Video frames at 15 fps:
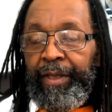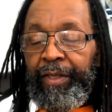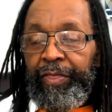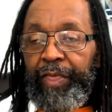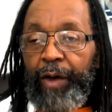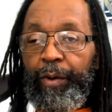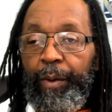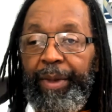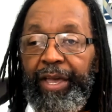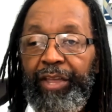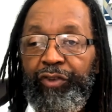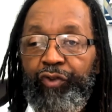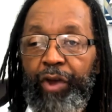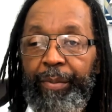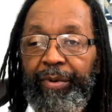There will be
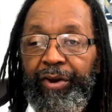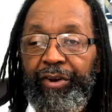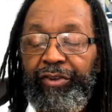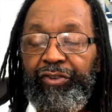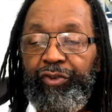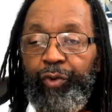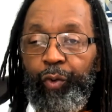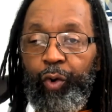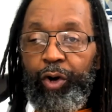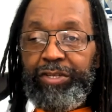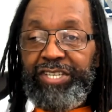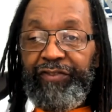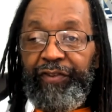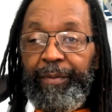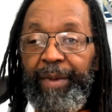contributors towards
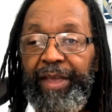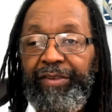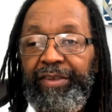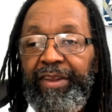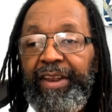information